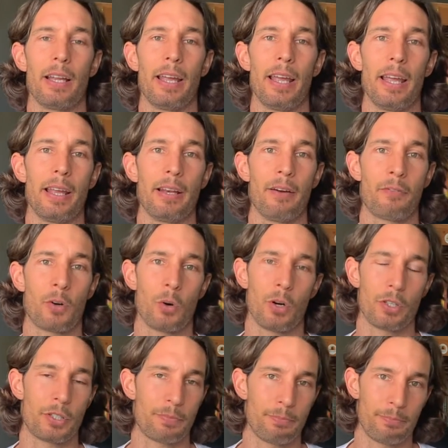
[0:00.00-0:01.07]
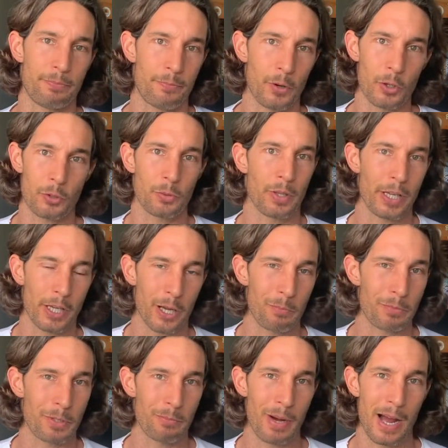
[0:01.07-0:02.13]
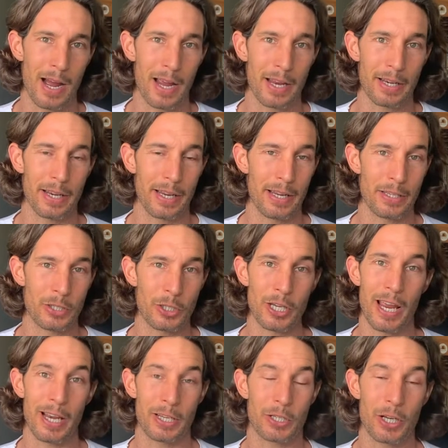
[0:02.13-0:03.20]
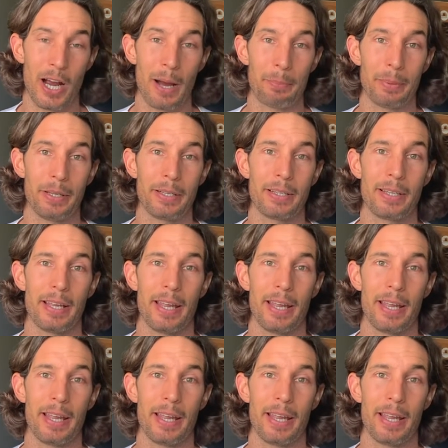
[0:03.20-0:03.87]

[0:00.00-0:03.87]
And of course, first one that comes to mind is Janis Joplin.